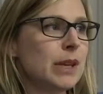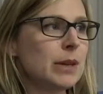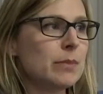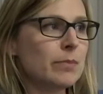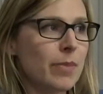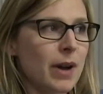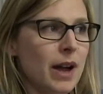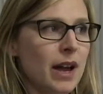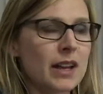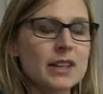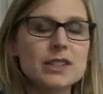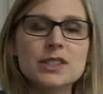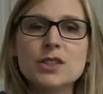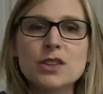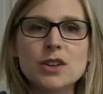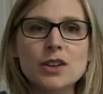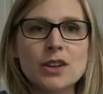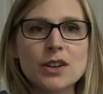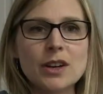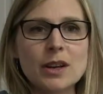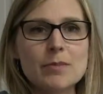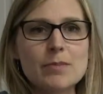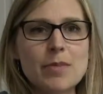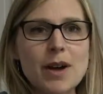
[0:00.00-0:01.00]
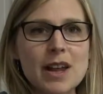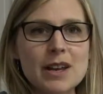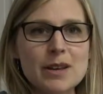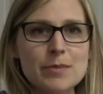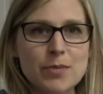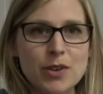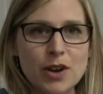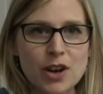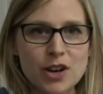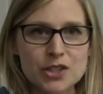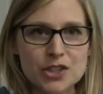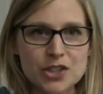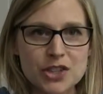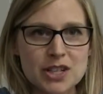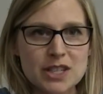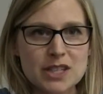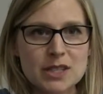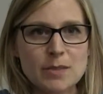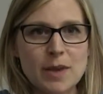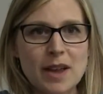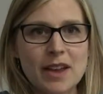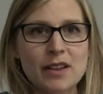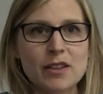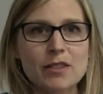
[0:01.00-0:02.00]
beatboxer and body
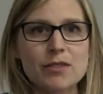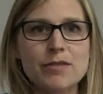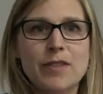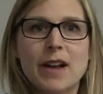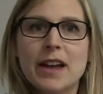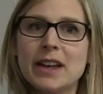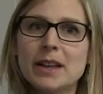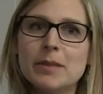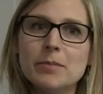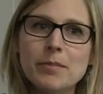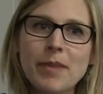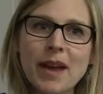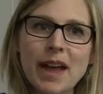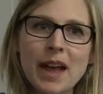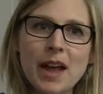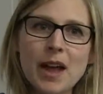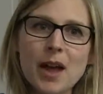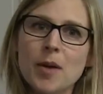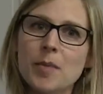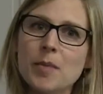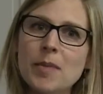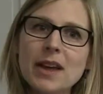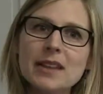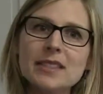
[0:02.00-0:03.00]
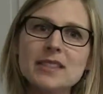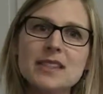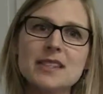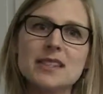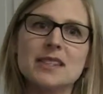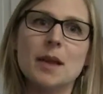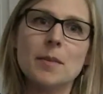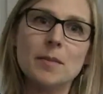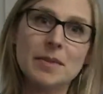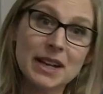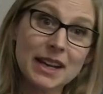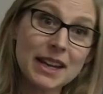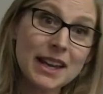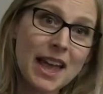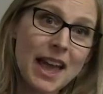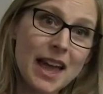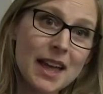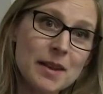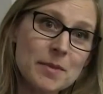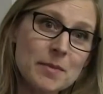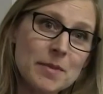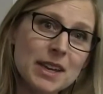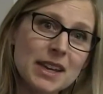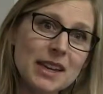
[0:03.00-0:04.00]
percussionist Michael Feigenbaum at the Summit
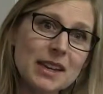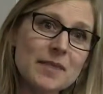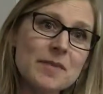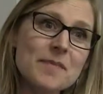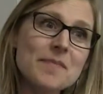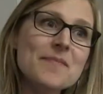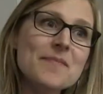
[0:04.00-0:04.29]
Academy.